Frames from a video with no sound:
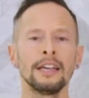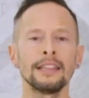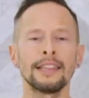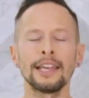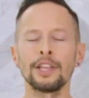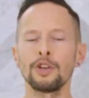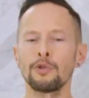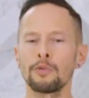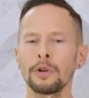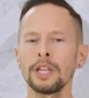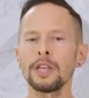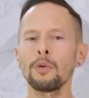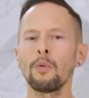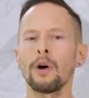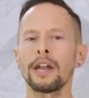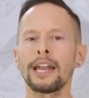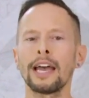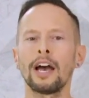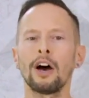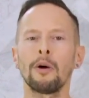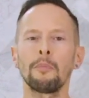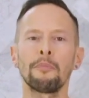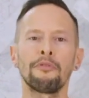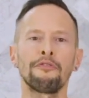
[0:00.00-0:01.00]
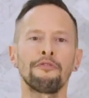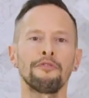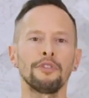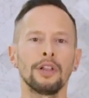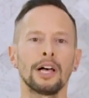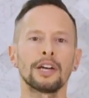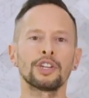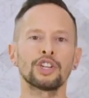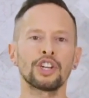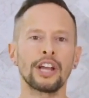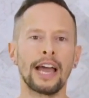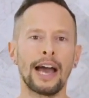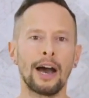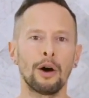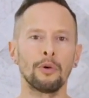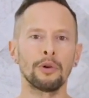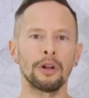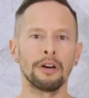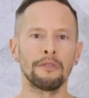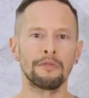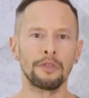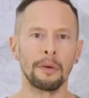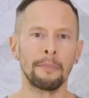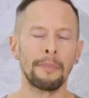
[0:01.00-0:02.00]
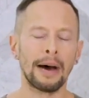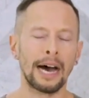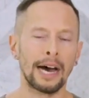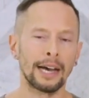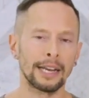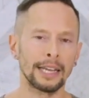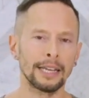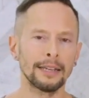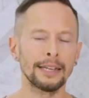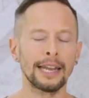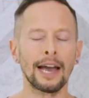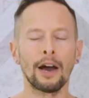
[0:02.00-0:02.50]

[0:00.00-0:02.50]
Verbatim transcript: that you really want to help flush out of the body.